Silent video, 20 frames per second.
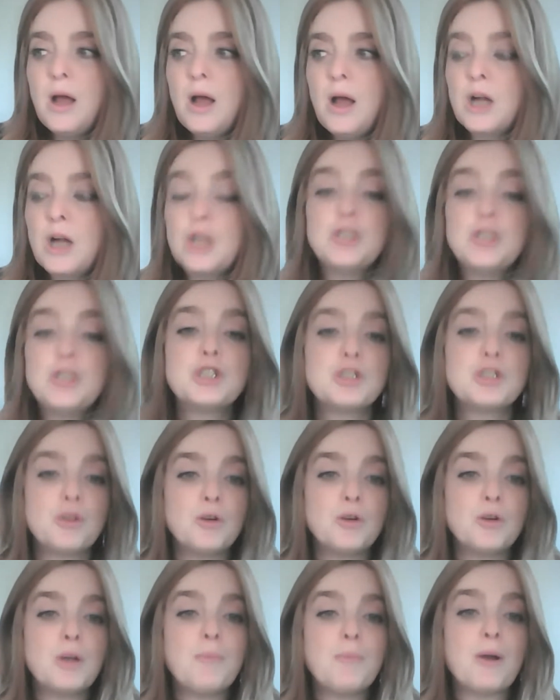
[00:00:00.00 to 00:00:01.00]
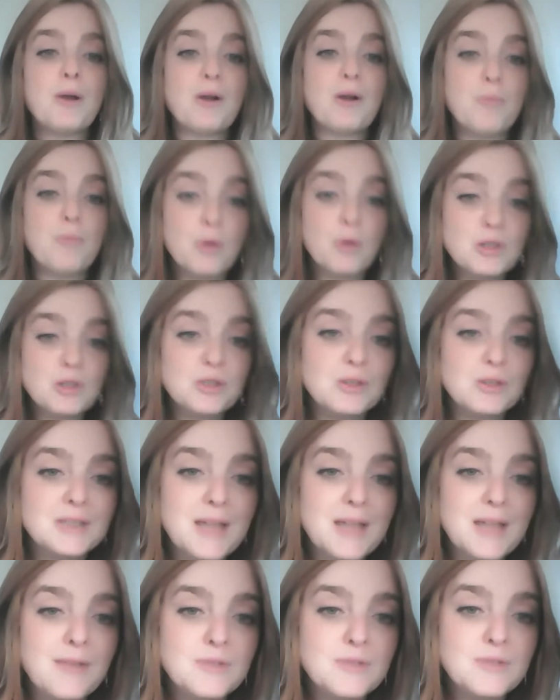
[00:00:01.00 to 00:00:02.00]
a concern about our personal
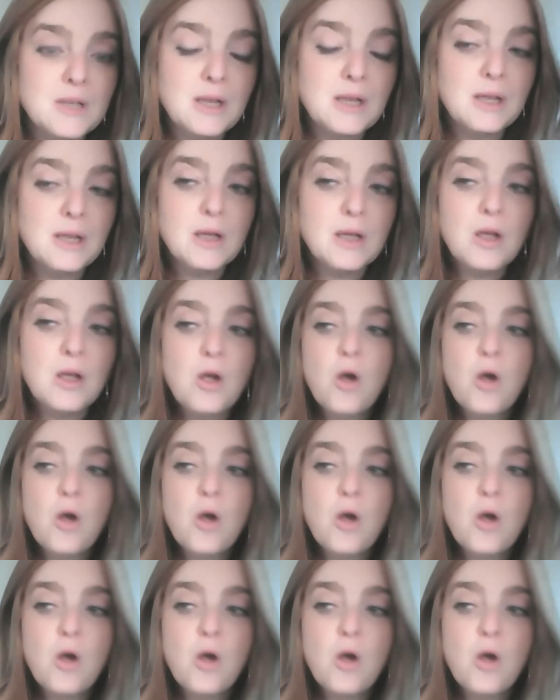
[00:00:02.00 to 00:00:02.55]
safety,